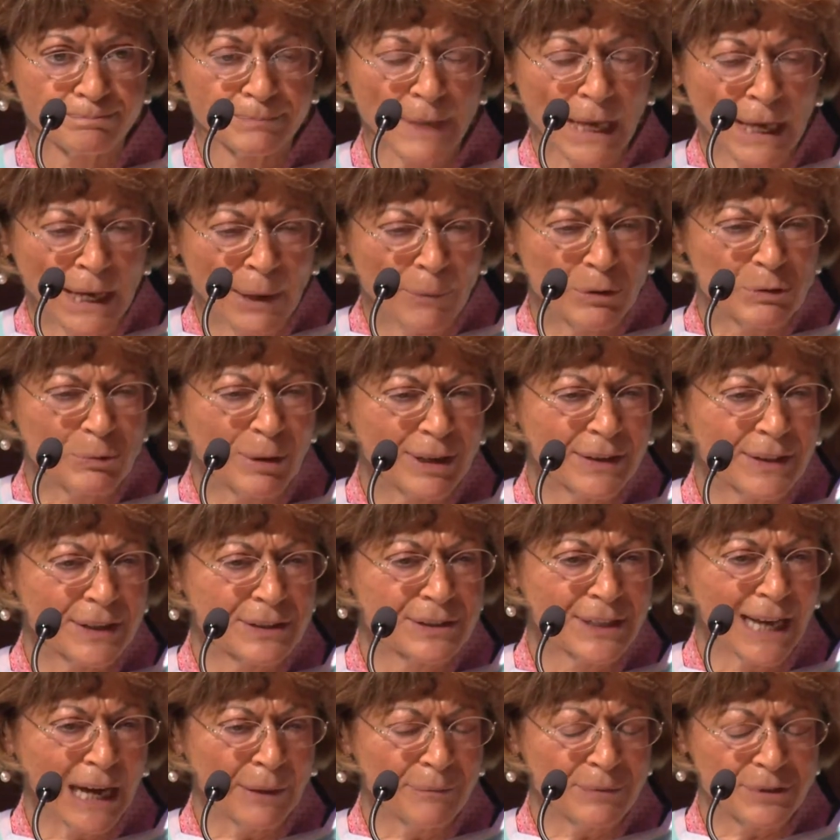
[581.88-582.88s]
It was one of the
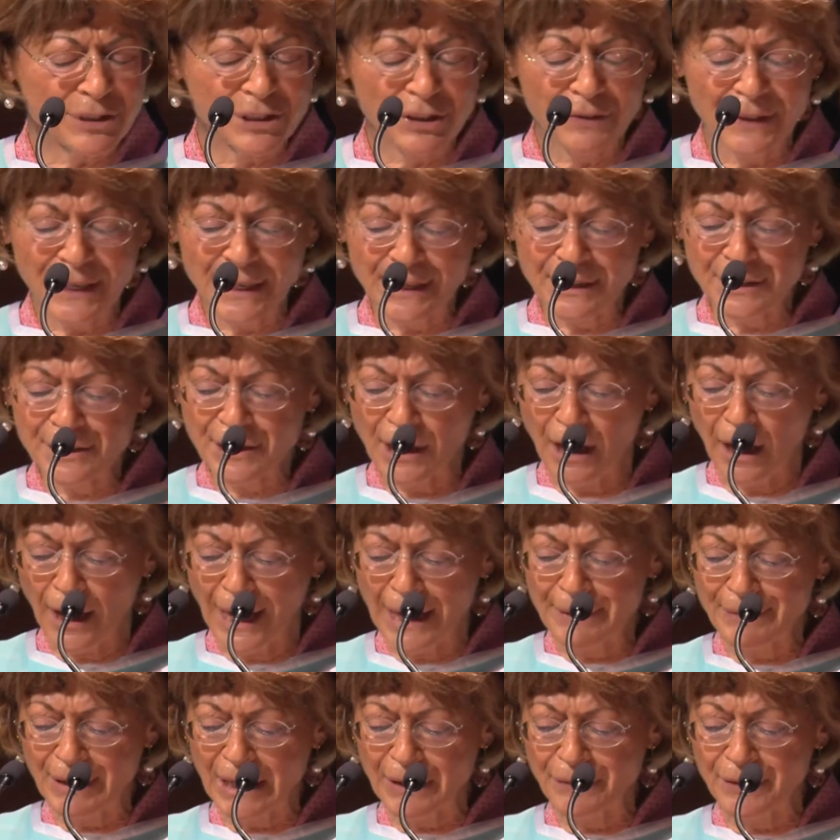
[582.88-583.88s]
toughest things I
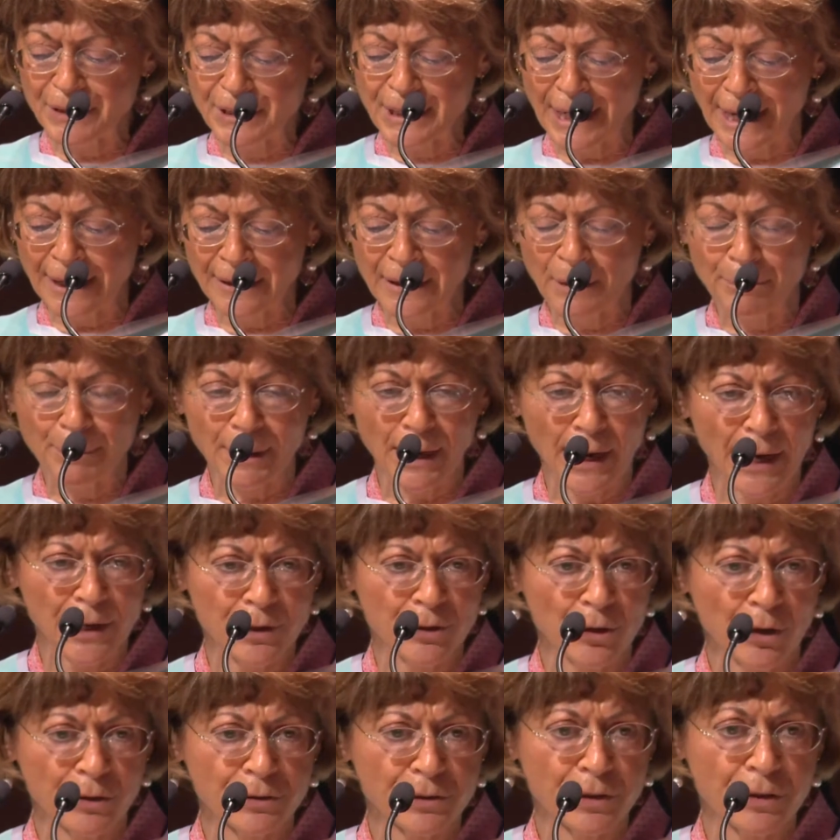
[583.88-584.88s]
have ever done, but I
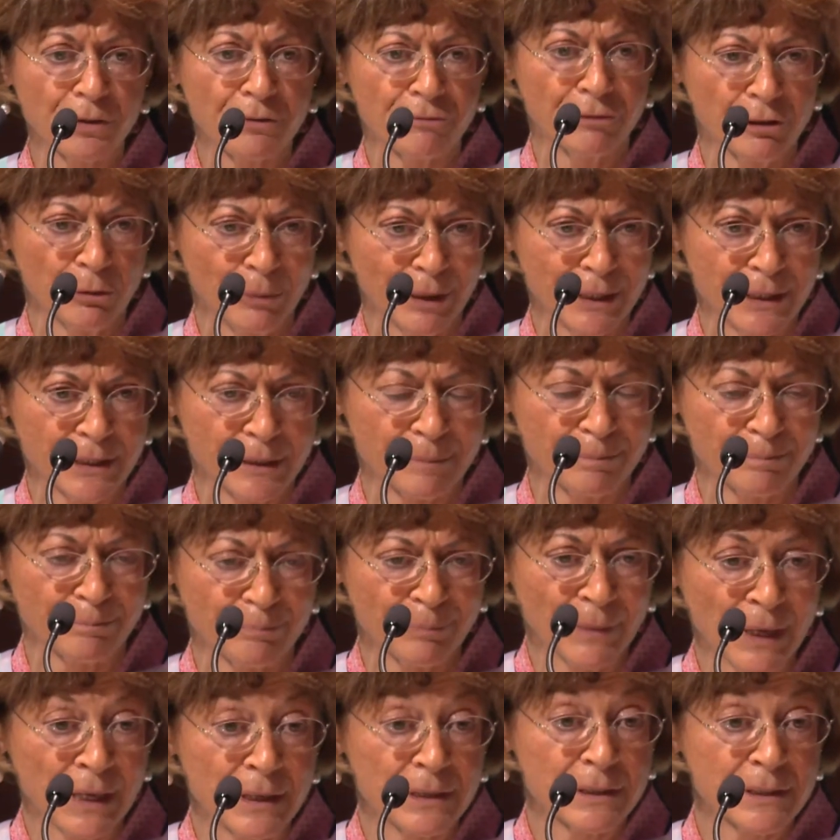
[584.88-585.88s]
got through it.
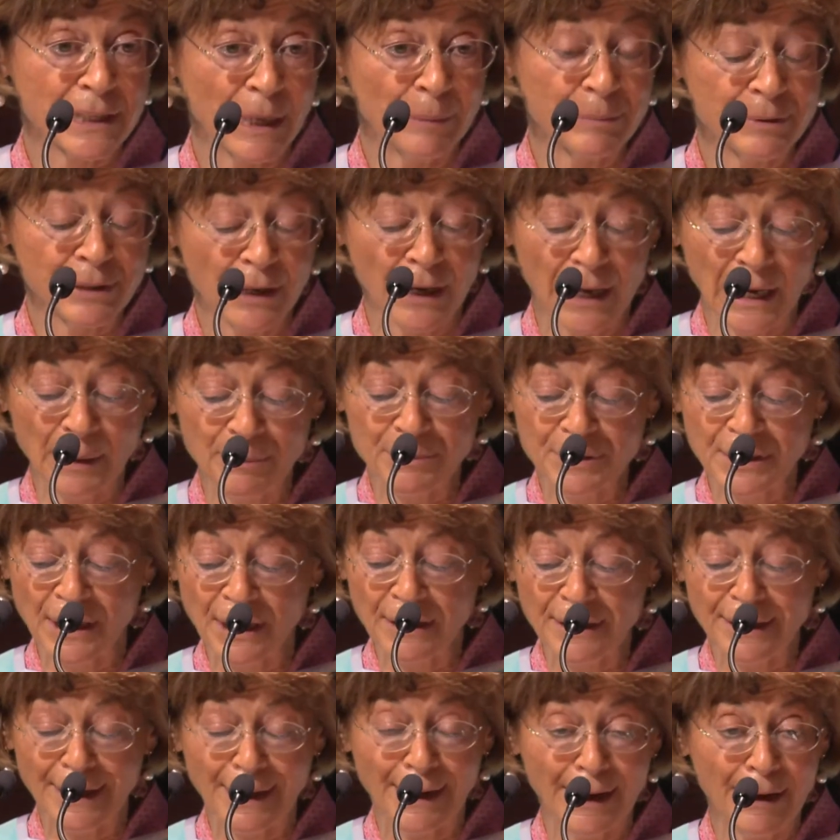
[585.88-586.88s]
Sometimes
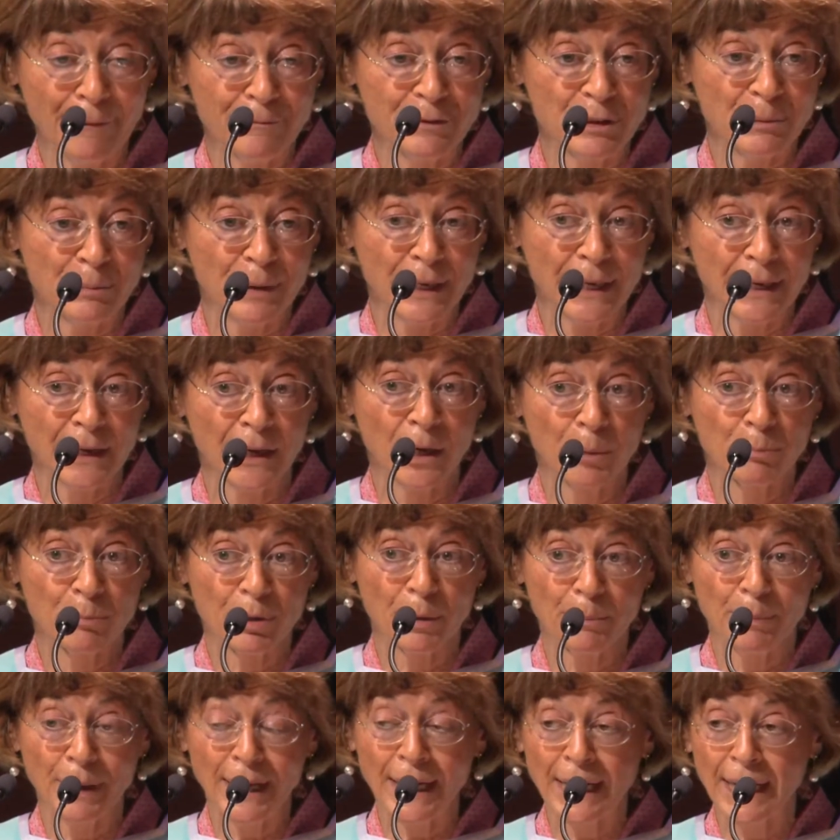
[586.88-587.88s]
you have to be
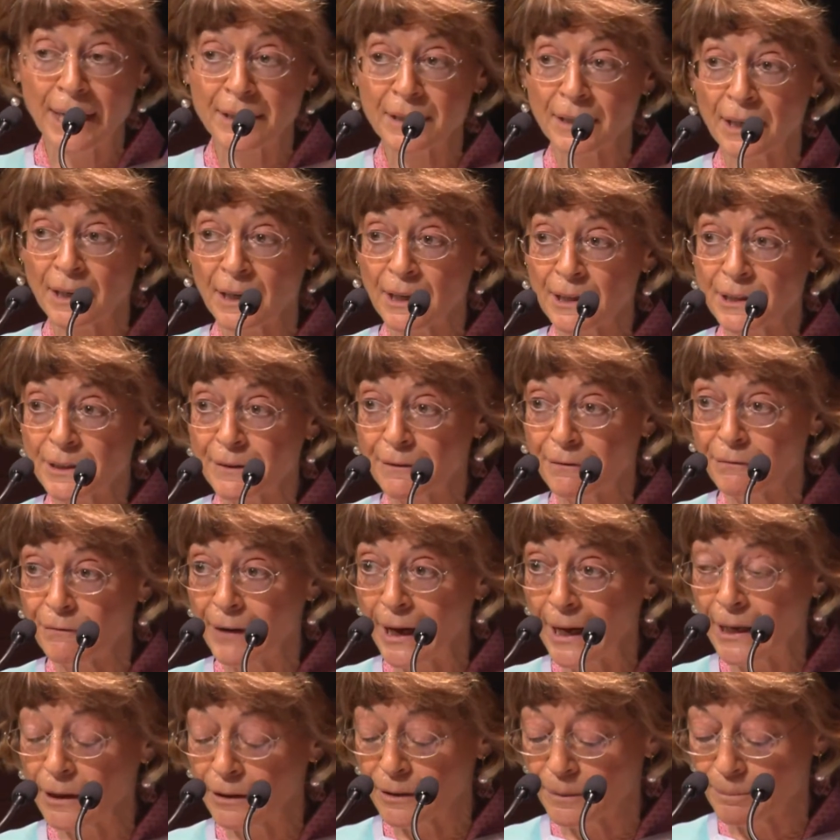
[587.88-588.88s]
prepared to
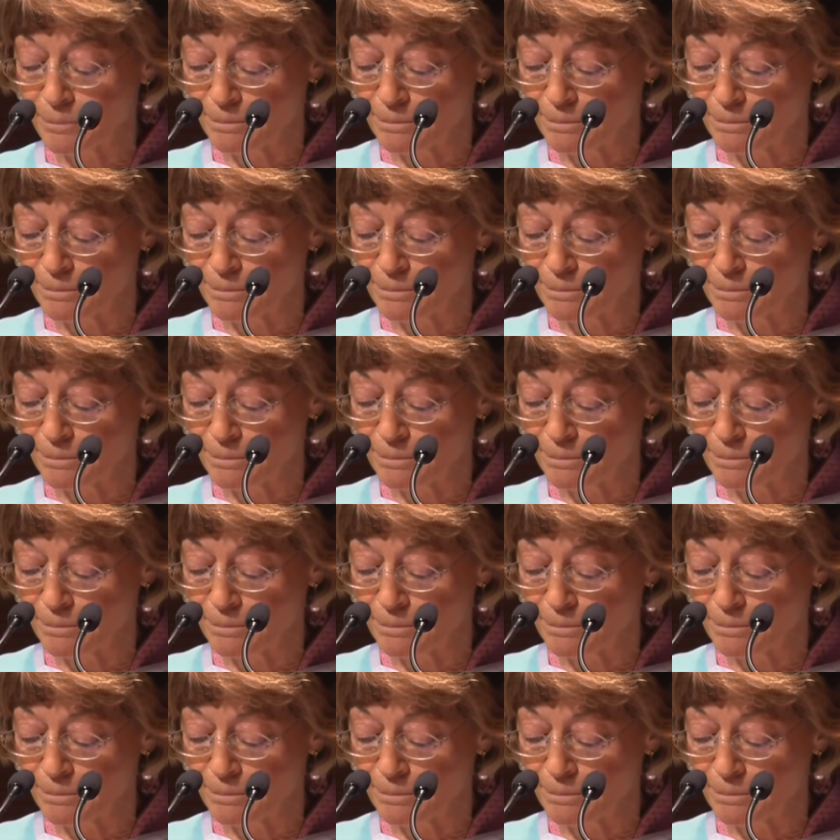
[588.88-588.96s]
fail.